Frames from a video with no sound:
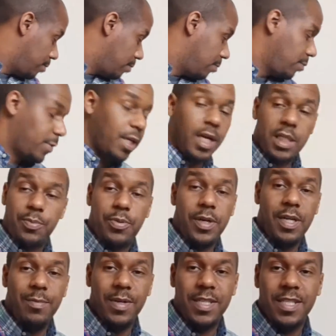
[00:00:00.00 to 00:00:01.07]
That's pretty
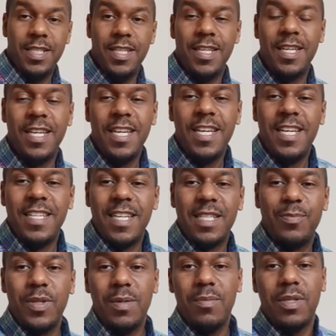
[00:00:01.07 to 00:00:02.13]
much it. That's pretty
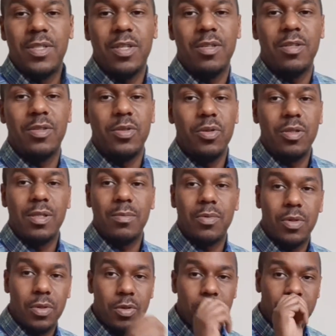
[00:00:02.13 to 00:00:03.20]
much all the tools I'm going to
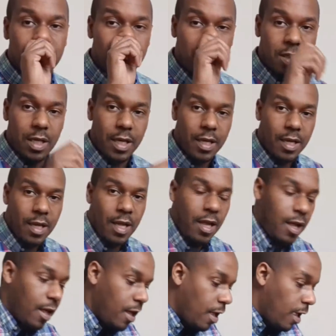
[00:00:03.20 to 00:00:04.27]
use for today.
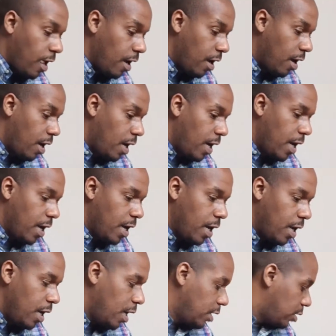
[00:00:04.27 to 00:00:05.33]
All right,
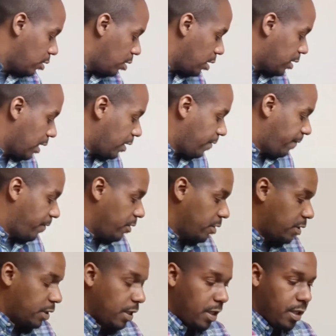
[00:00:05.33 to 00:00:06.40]
so it looks like the first
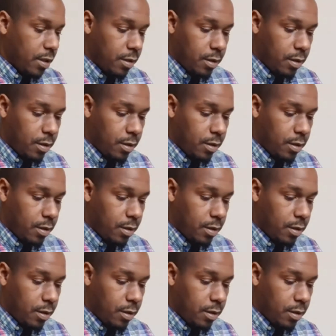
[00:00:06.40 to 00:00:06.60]
thing,